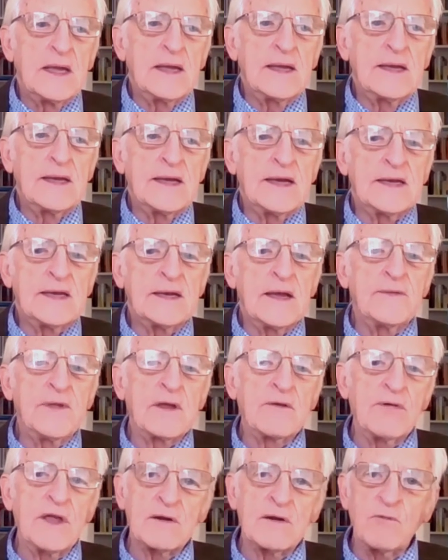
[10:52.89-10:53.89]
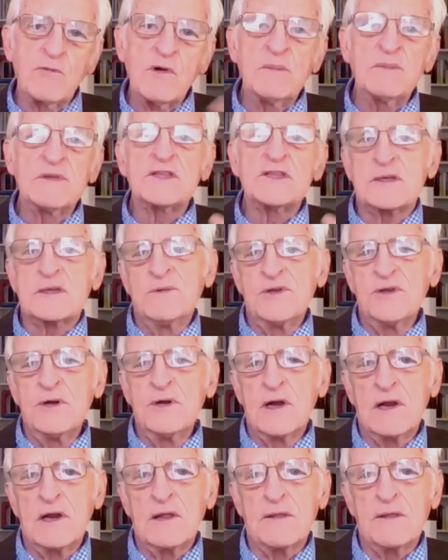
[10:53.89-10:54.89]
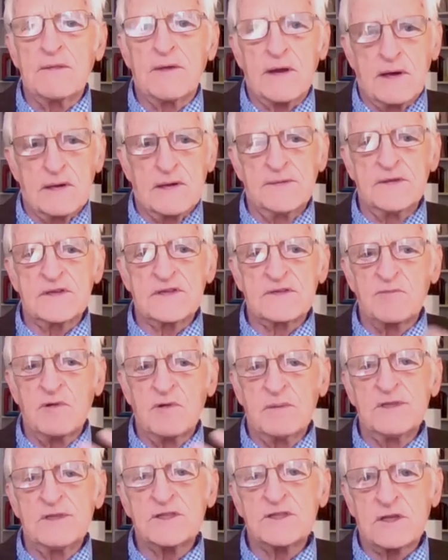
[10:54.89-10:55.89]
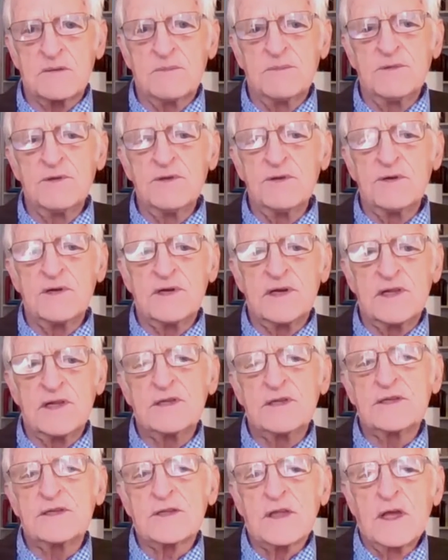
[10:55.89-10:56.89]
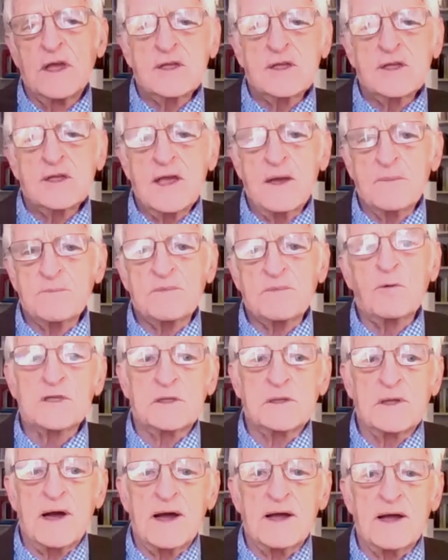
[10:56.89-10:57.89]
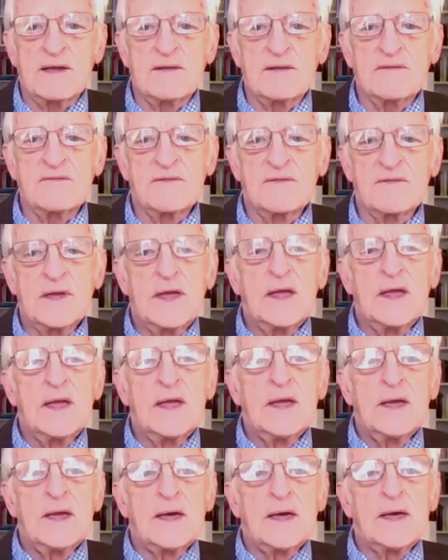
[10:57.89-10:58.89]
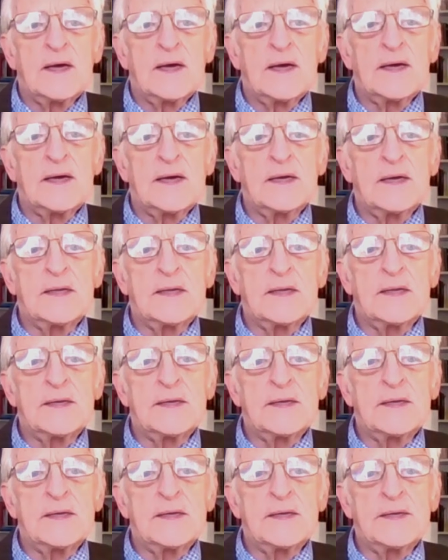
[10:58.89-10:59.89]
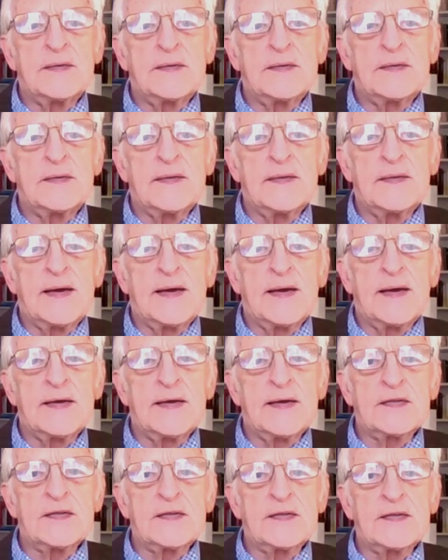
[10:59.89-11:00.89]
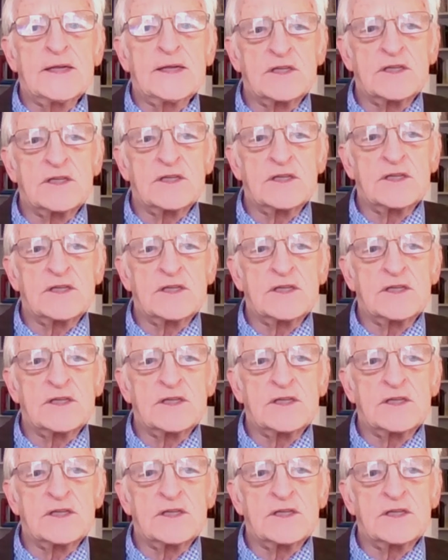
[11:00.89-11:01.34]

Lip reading: And they created a women's community there. And this women's communities kept her works alive. And not just that community, but others too.